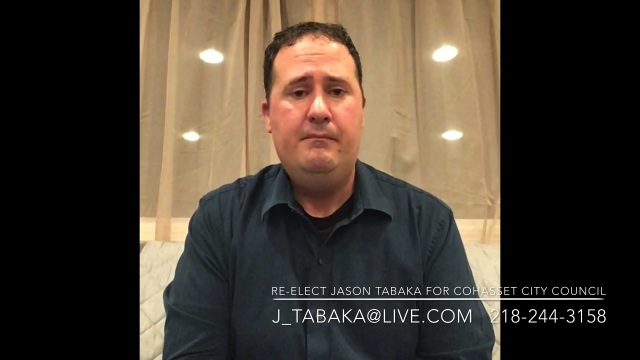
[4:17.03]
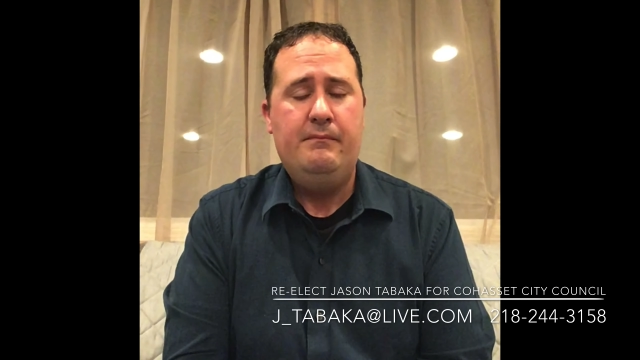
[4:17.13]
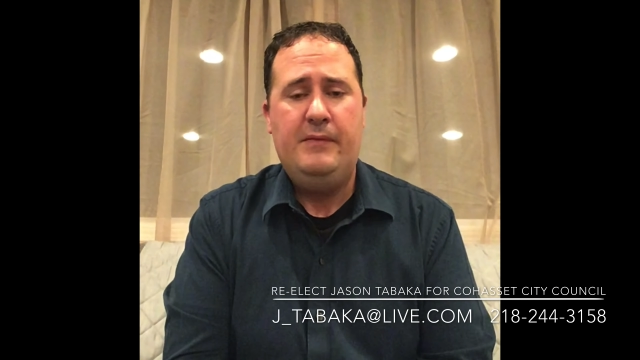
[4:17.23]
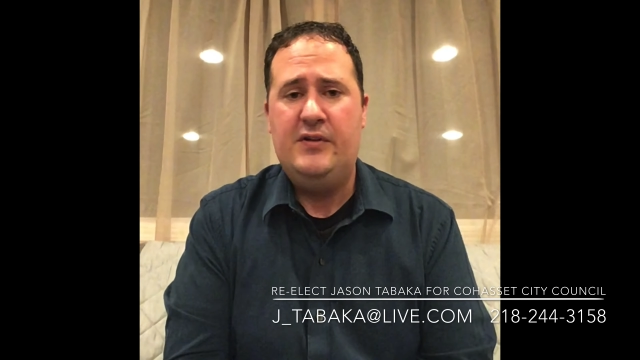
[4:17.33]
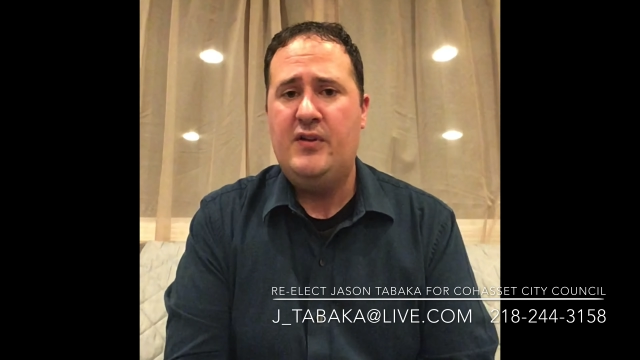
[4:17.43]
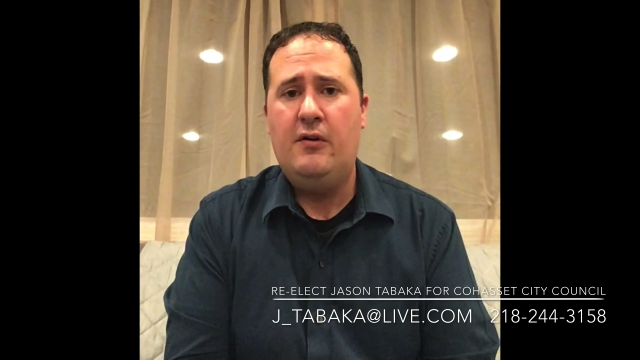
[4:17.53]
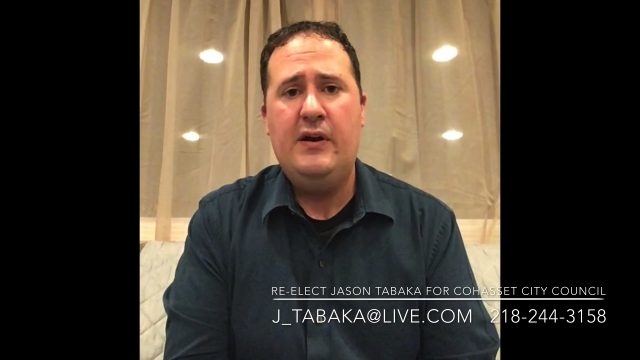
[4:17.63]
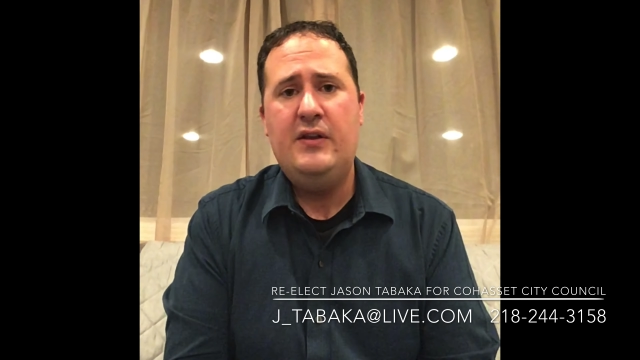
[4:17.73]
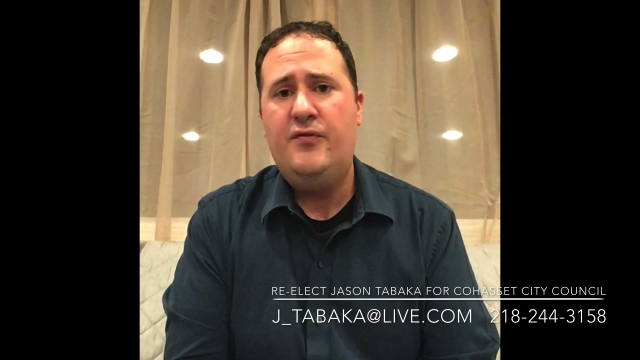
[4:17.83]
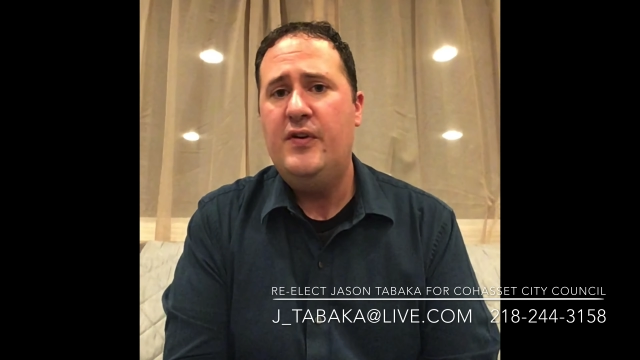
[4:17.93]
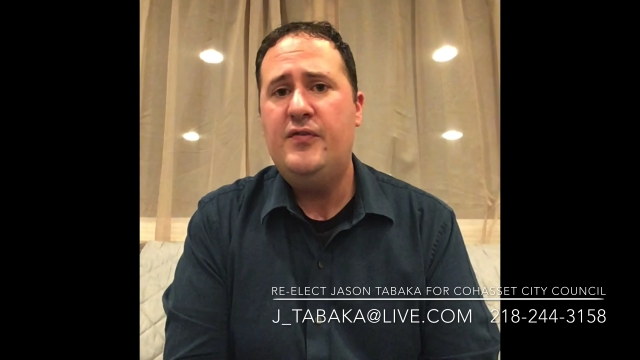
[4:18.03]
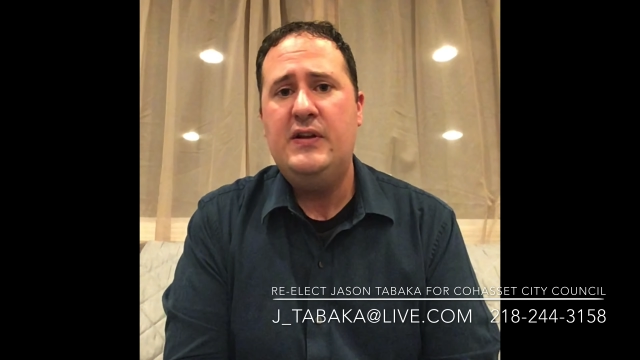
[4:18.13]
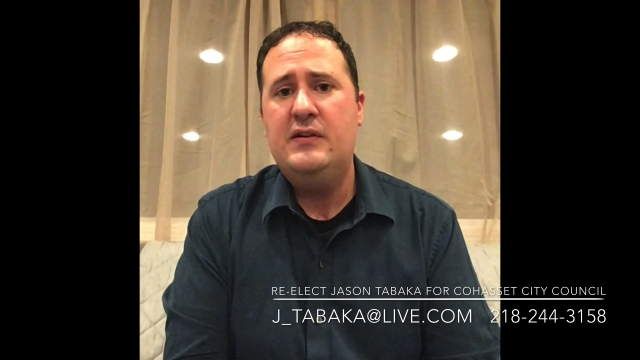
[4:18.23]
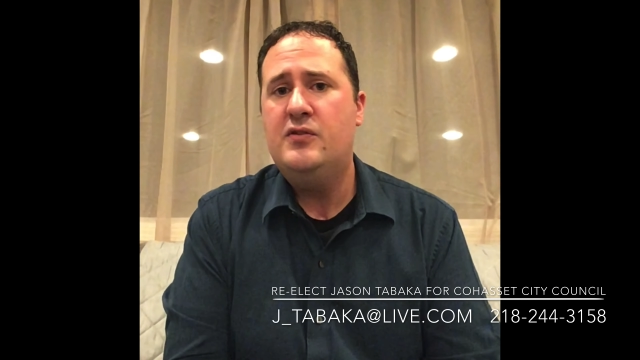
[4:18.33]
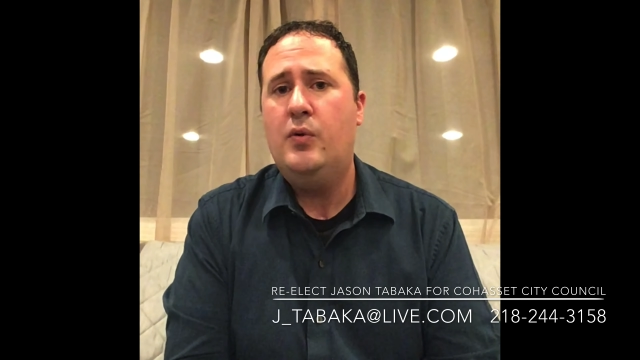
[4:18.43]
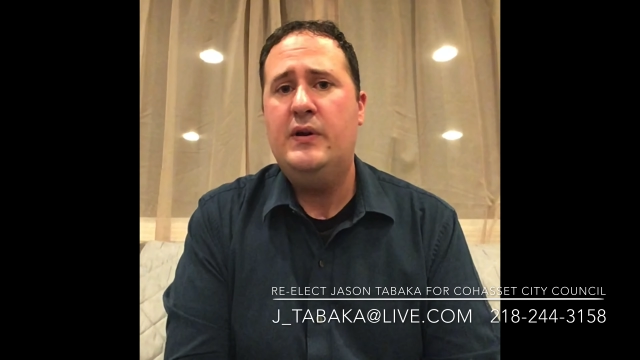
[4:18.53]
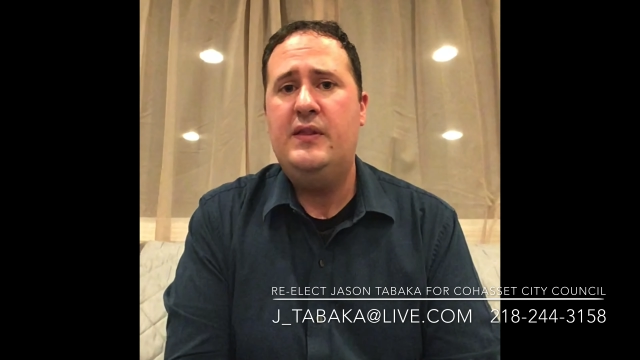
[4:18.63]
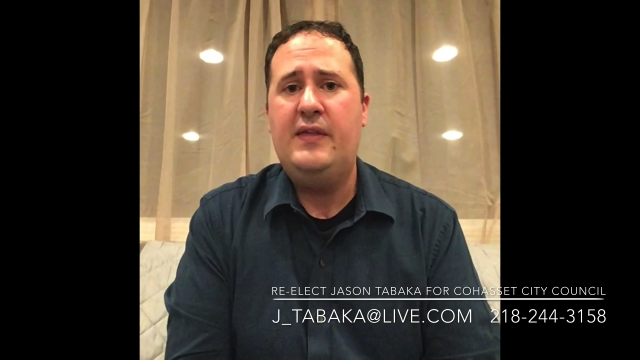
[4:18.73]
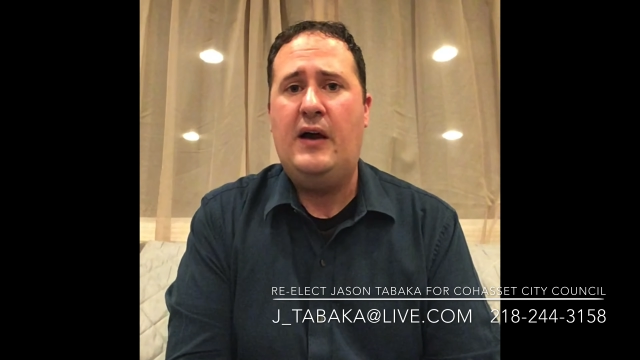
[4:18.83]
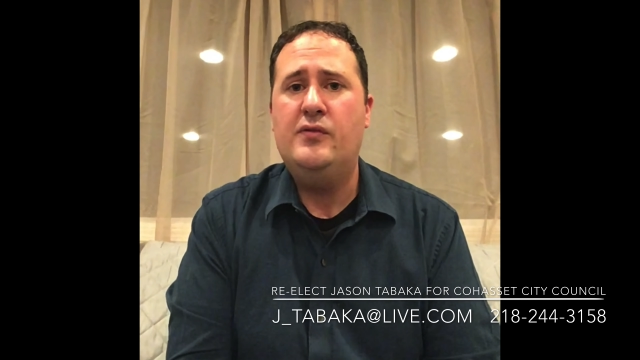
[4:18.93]
There's already 15 to
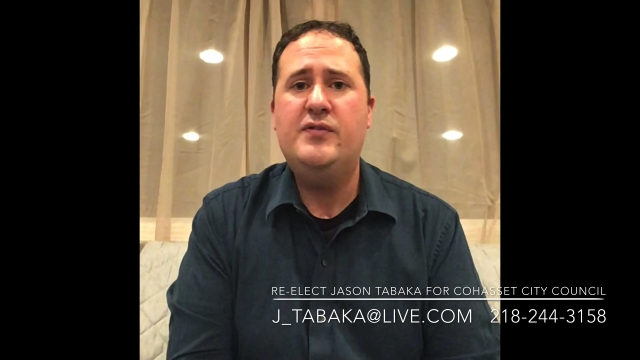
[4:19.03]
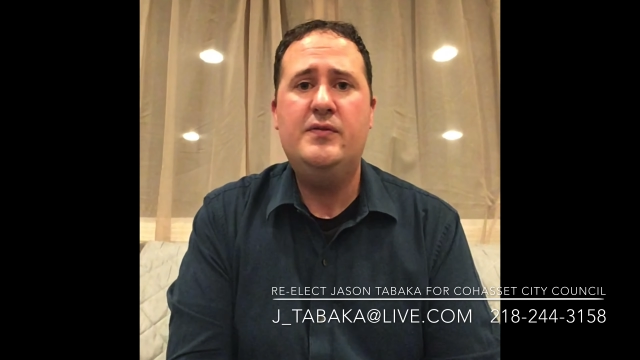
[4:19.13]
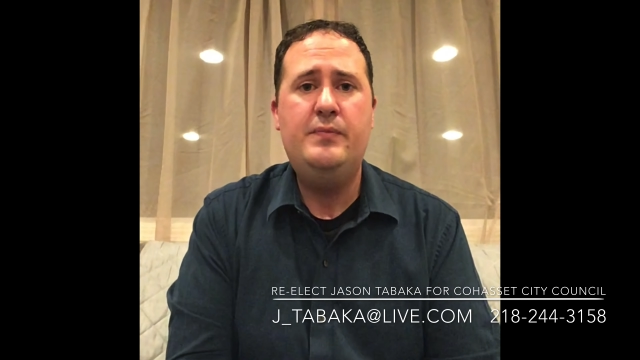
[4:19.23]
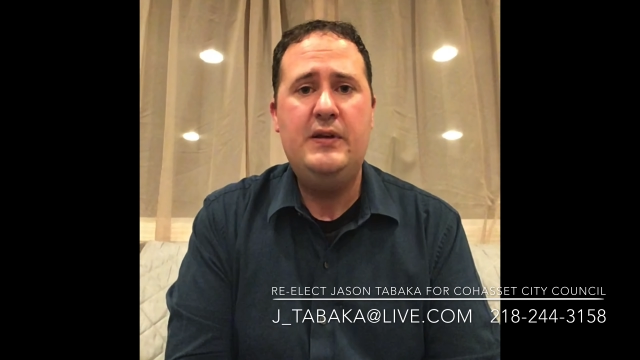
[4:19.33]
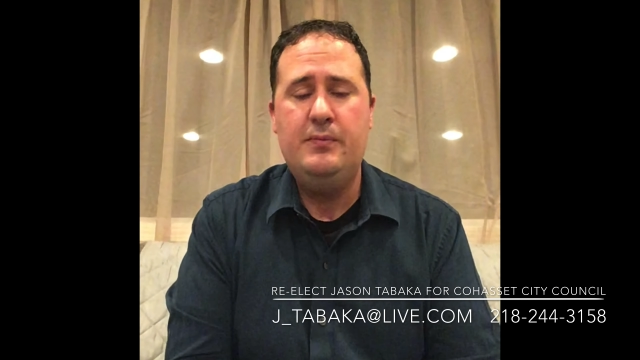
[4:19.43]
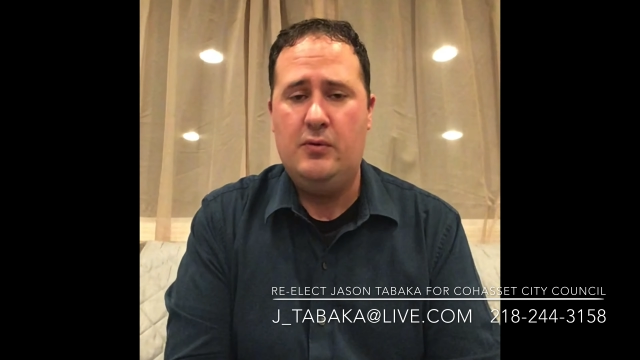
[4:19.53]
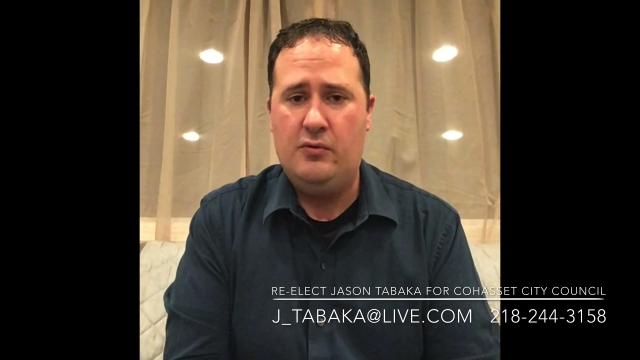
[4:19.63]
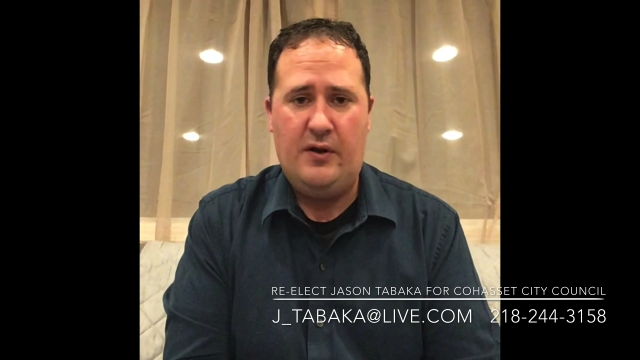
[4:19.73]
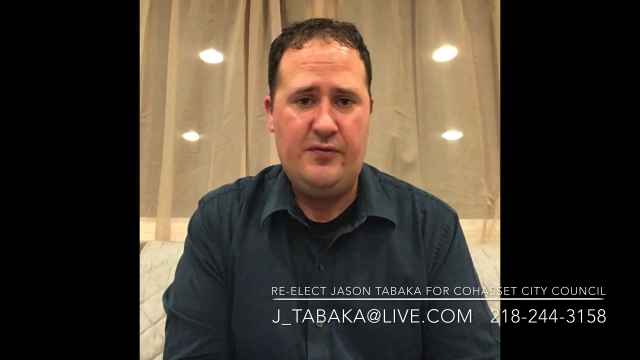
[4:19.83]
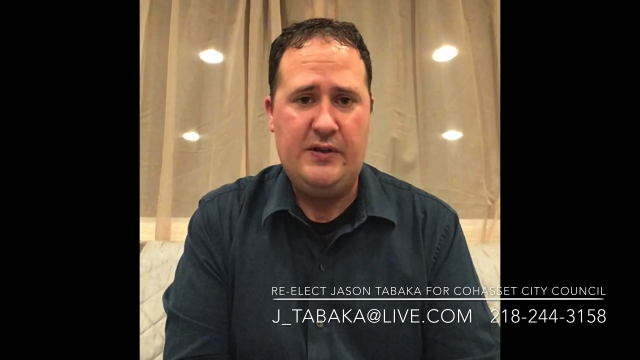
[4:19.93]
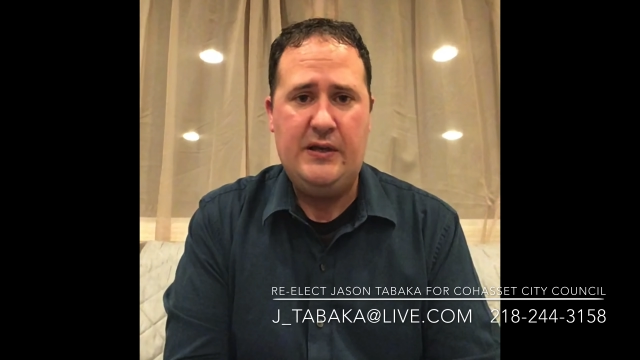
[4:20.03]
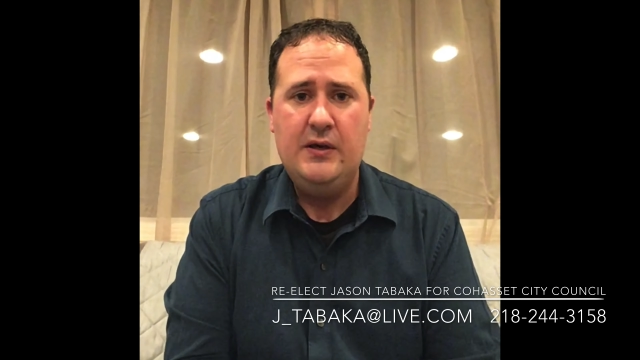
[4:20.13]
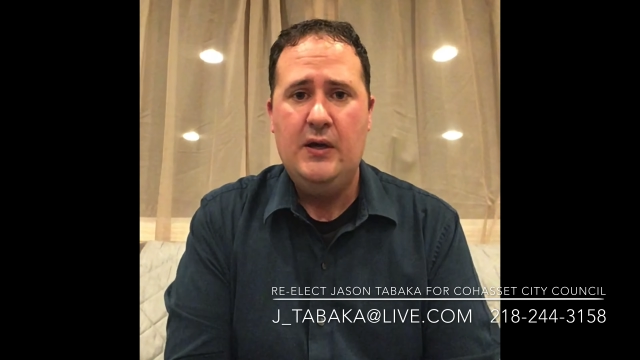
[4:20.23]
20,000 people roughly